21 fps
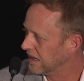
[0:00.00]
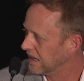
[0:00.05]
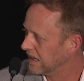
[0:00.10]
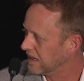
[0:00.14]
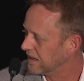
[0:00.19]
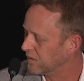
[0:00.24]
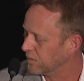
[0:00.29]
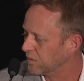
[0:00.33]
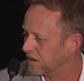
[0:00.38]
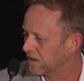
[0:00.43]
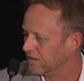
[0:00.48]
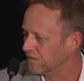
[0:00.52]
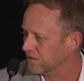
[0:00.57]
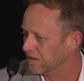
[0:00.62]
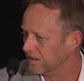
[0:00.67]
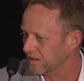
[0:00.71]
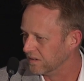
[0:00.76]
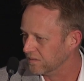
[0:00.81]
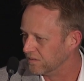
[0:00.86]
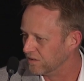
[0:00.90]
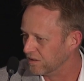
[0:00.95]
and where
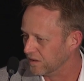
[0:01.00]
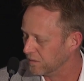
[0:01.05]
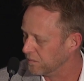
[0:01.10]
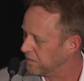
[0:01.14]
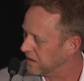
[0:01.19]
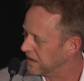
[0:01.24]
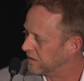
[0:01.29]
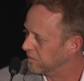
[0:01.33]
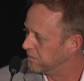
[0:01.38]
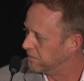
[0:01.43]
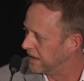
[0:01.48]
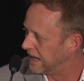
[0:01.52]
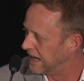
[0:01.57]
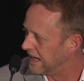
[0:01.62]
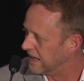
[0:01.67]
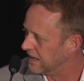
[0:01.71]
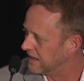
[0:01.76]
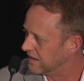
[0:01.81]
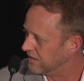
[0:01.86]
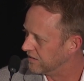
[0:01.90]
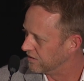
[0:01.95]
she, you know she would be in
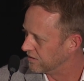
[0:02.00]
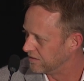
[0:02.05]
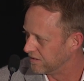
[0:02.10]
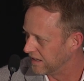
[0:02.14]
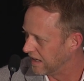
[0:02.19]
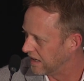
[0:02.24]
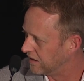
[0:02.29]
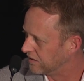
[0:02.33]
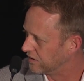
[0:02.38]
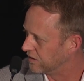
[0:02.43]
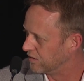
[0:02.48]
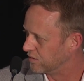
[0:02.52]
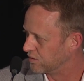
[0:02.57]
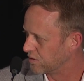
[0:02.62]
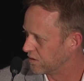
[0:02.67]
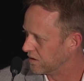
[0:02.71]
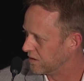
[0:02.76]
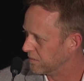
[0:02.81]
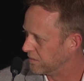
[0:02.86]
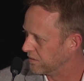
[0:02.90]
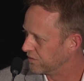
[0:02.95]
bed and just
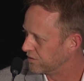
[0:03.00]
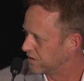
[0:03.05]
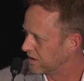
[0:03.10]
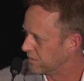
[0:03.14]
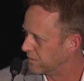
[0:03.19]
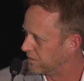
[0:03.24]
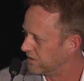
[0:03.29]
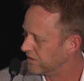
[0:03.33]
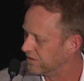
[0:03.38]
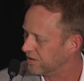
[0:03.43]
uncontrollable tremor.